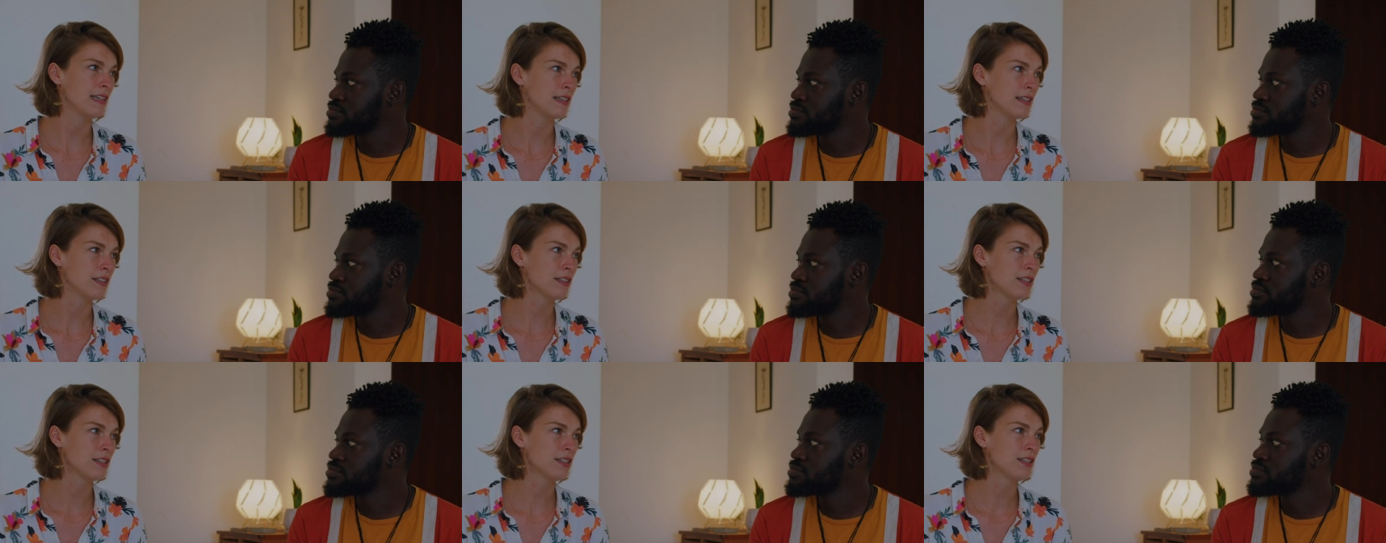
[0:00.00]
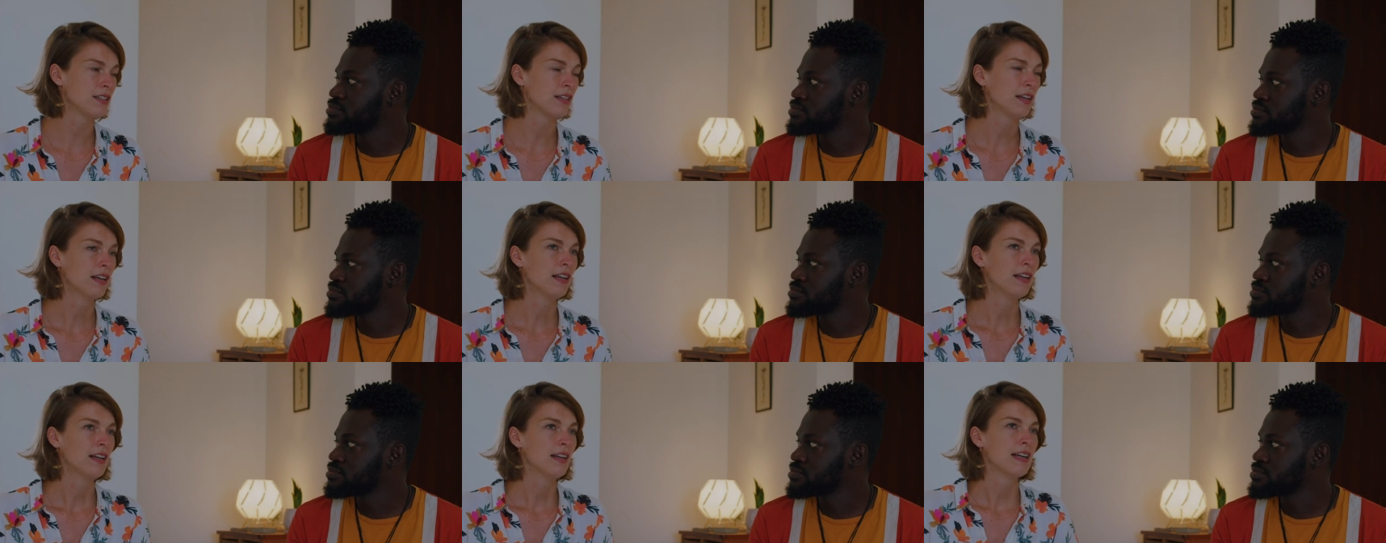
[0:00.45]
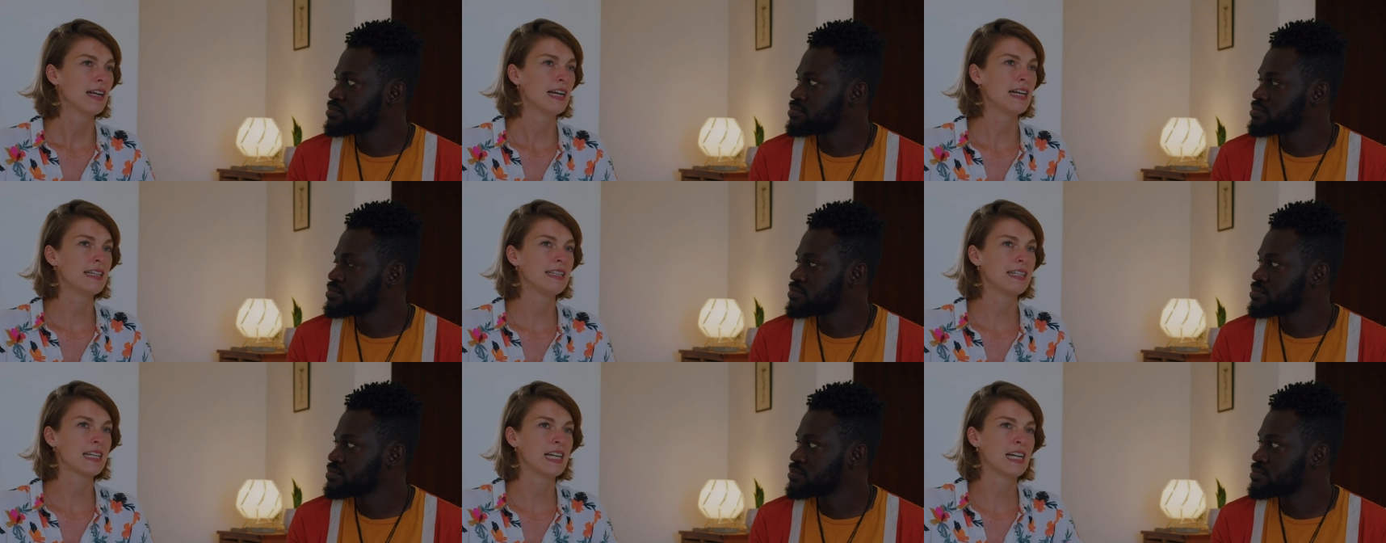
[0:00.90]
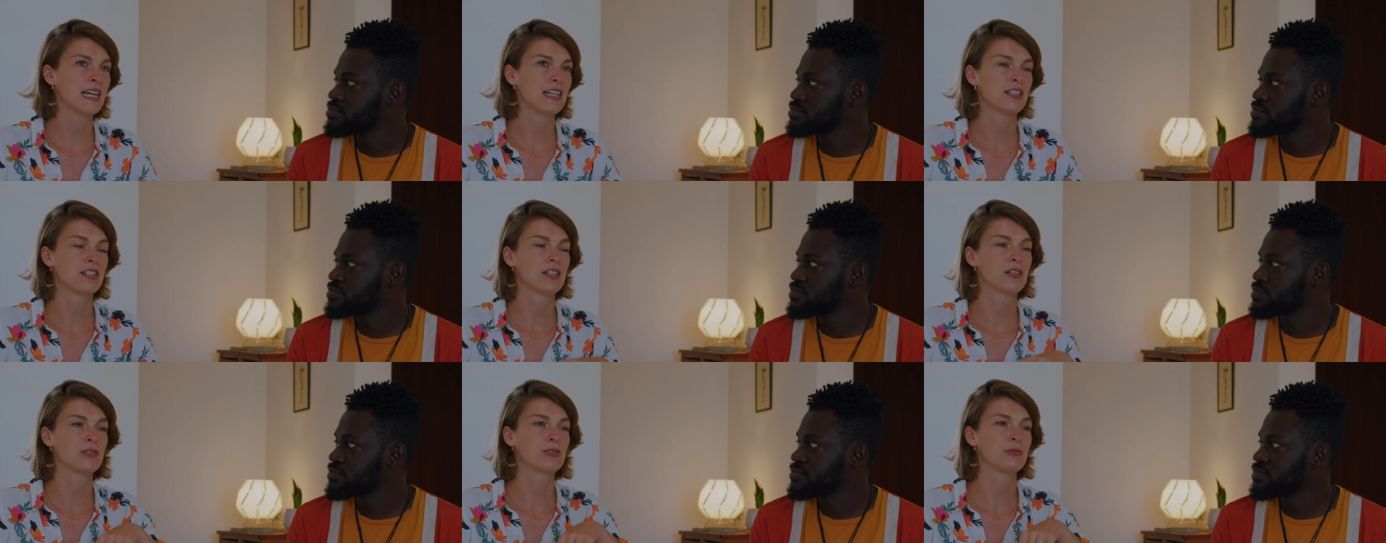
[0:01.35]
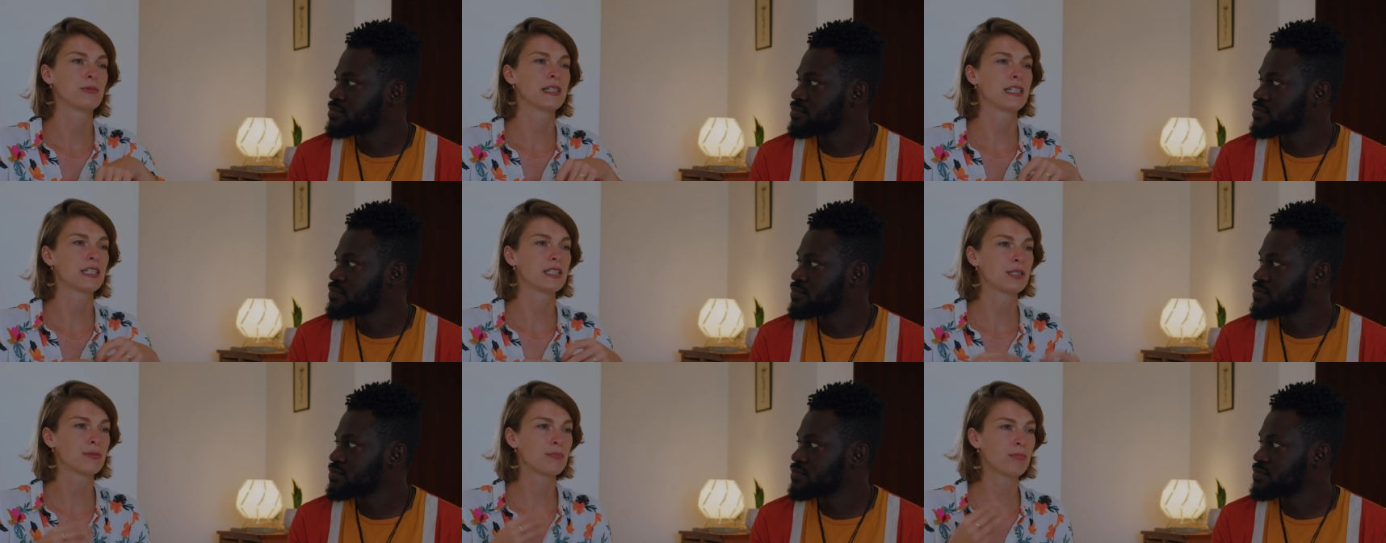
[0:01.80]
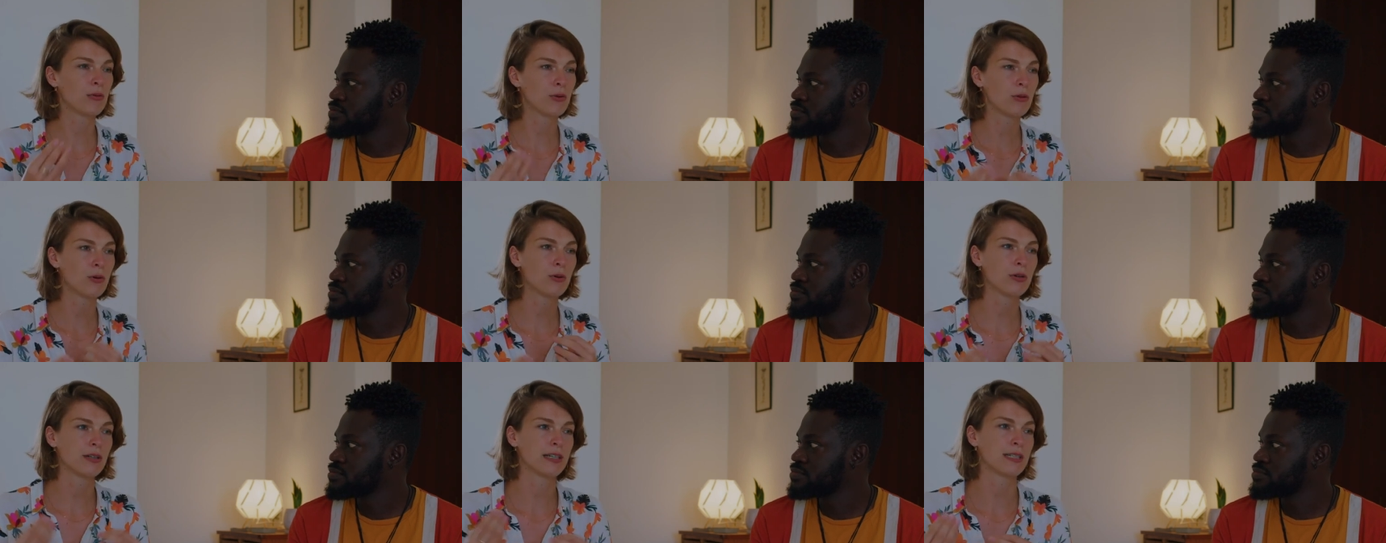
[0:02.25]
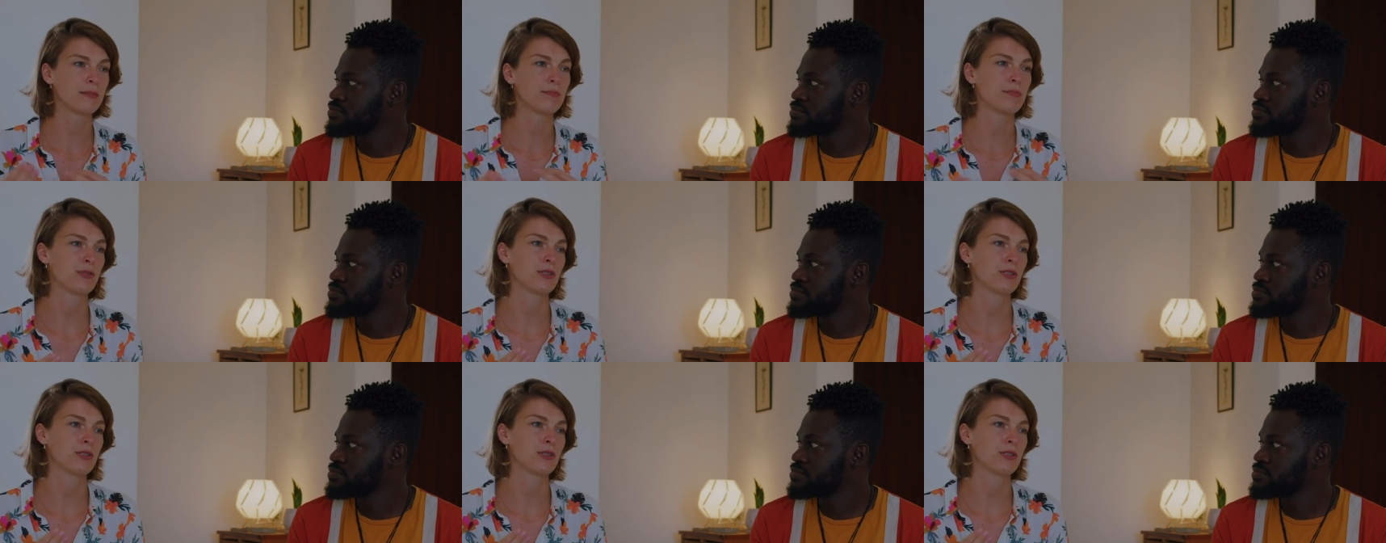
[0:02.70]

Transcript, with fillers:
Speaker 1: is, and then I start to explore that